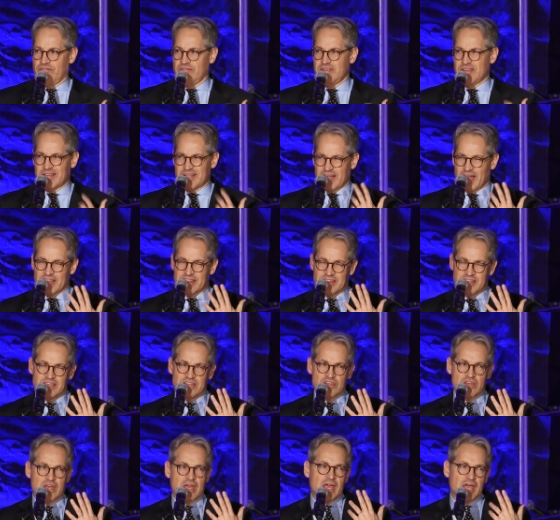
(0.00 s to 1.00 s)
You, I
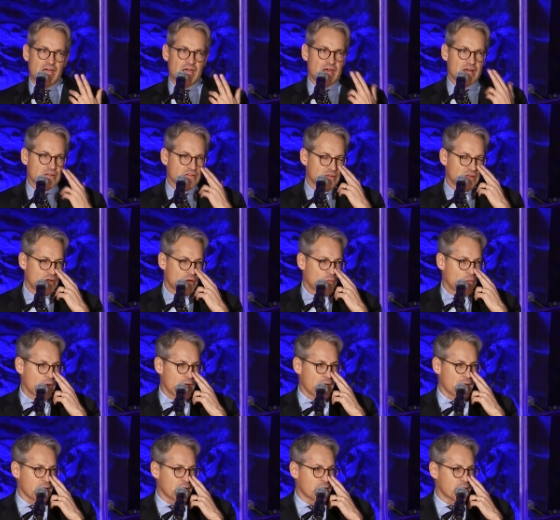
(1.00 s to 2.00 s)
think you can't, in a
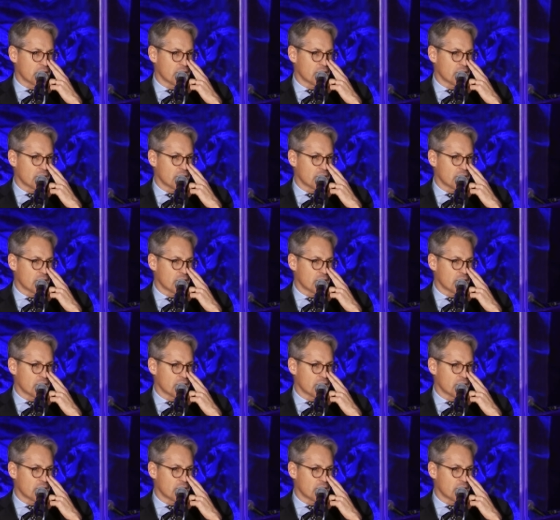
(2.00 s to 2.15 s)
way.